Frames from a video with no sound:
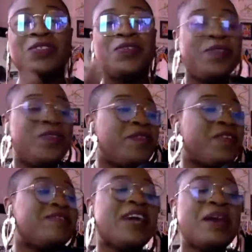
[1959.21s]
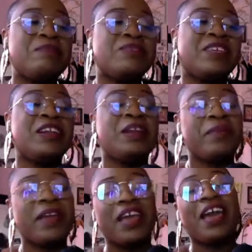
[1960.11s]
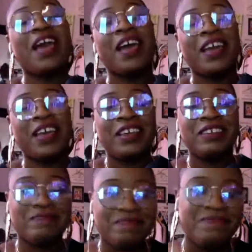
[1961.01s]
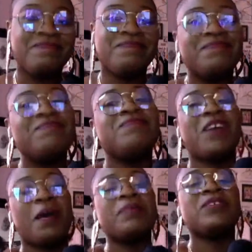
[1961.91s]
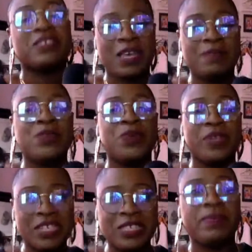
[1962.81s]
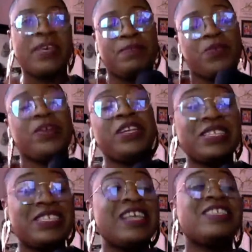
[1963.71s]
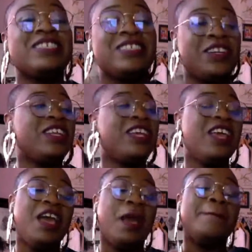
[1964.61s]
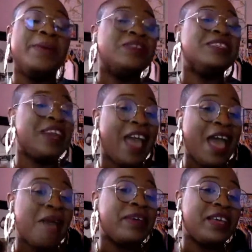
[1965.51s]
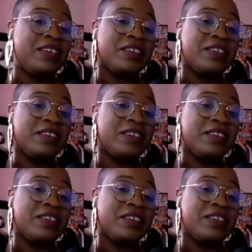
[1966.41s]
3, 4, 5 times, and then I'm like, I must keep doing this. I'm gonna keep doing this. That's literally building a habit.